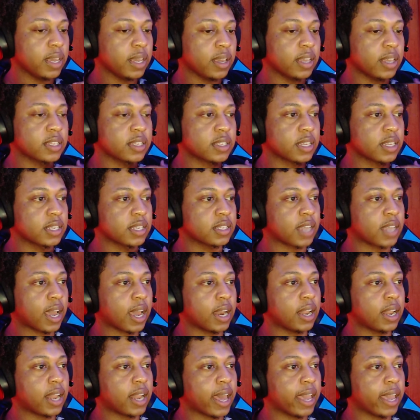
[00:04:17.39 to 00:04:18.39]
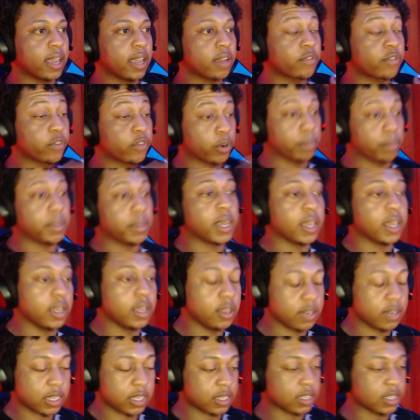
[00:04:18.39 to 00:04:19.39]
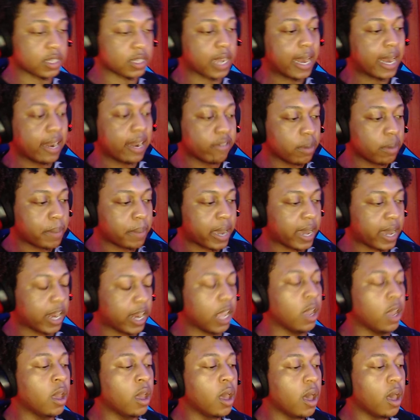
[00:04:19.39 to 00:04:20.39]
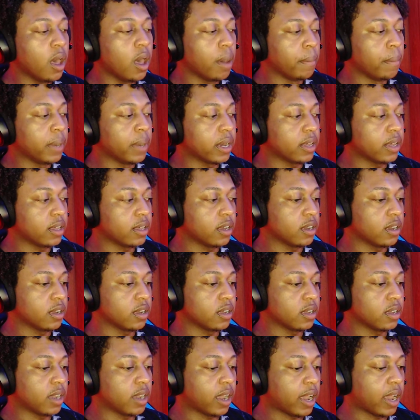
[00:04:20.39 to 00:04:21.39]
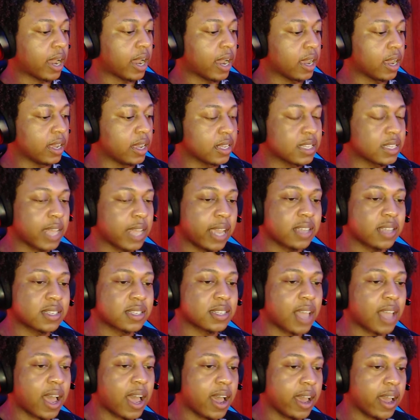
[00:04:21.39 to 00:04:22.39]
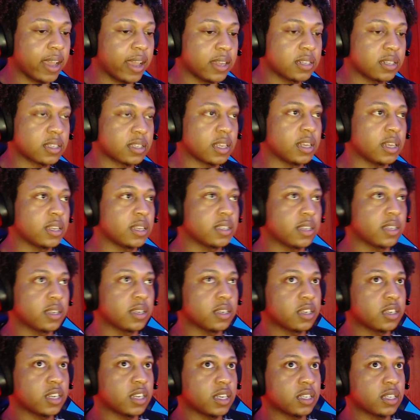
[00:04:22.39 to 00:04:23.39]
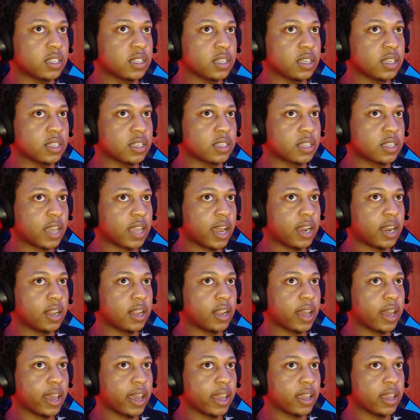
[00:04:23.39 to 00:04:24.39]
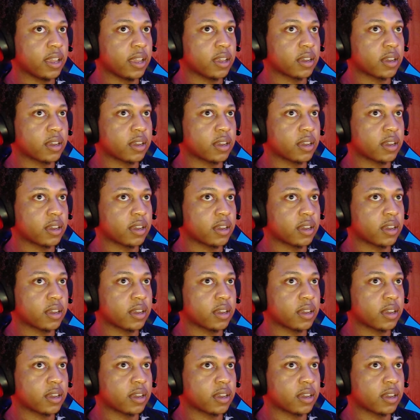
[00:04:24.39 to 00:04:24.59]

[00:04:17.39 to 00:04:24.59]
It's kind of like, for me, this is not everybody, but it's like signs, and it just is kind of like